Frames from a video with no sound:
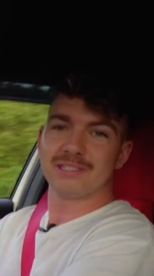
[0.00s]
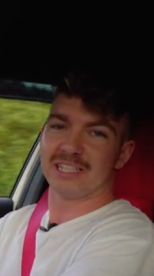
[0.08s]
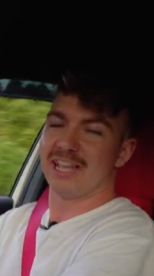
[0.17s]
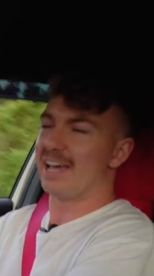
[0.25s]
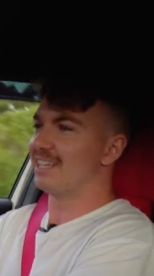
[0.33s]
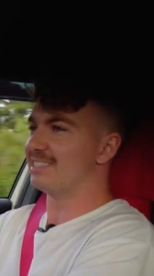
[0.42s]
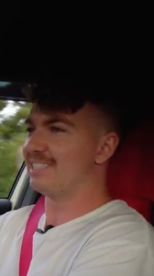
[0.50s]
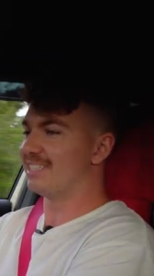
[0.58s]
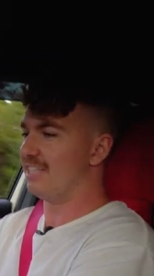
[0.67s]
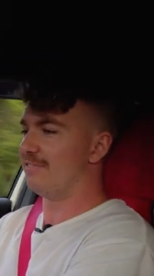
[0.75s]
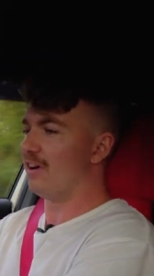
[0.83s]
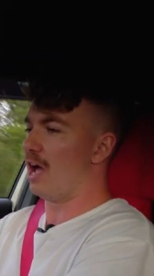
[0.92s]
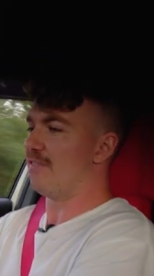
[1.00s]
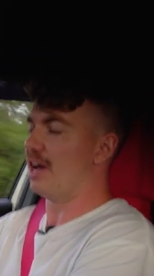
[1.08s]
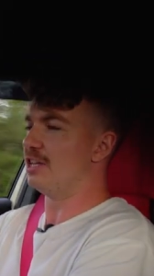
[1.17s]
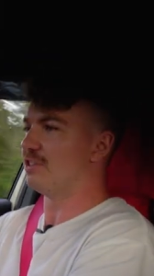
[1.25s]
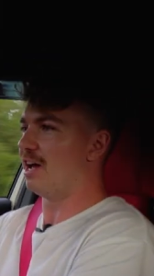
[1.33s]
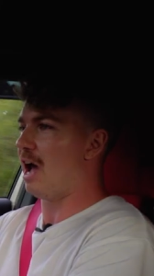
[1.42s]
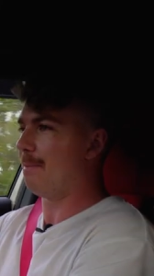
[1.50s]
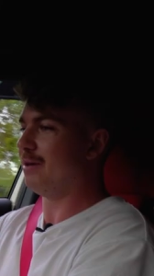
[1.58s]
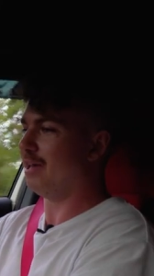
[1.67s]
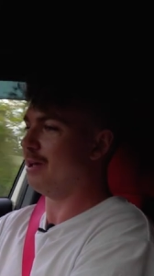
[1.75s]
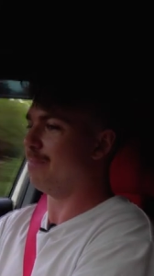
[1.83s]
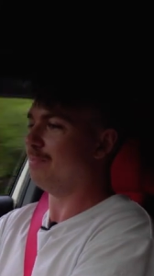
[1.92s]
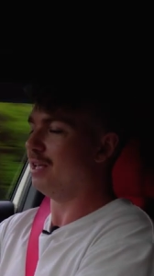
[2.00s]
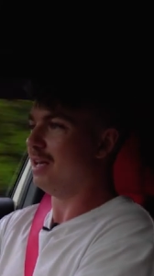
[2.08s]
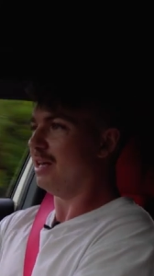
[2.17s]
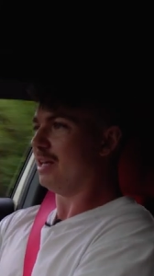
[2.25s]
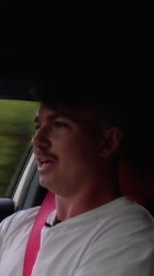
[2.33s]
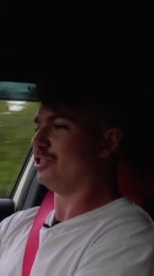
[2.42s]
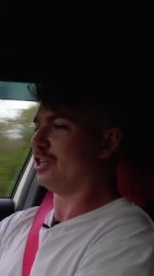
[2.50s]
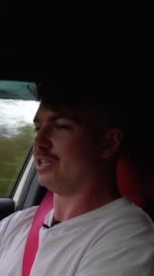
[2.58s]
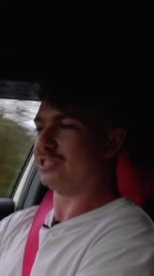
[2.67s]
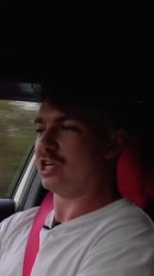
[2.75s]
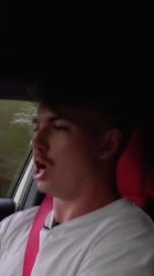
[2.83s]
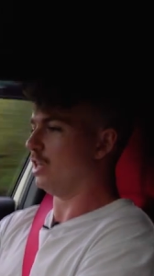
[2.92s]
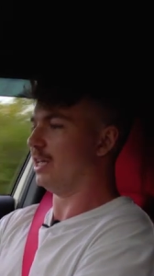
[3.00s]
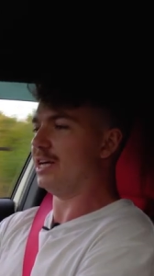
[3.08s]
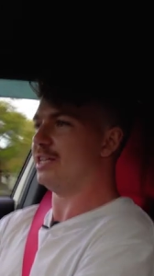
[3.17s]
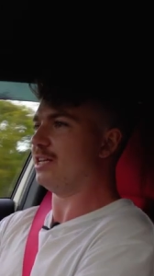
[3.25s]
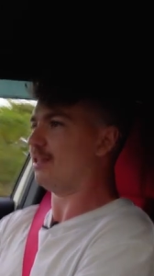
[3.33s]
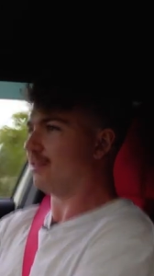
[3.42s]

to like 6,500 RPM. It's just solid.